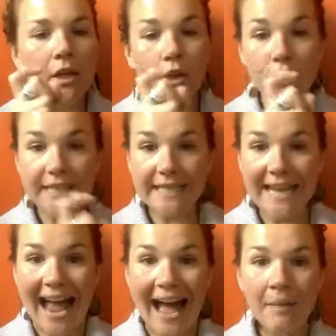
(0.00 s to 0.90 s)
You'll just
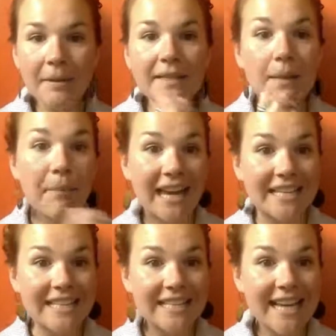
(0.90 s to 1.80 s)
tap to
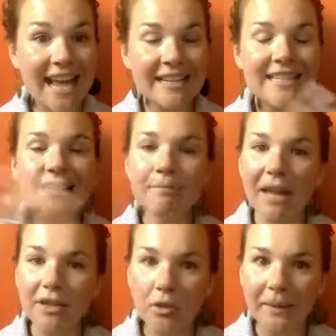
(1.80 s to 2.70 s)
paste the text
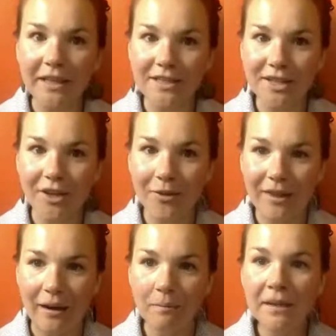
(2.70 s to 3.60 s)
and you'll be good to go there.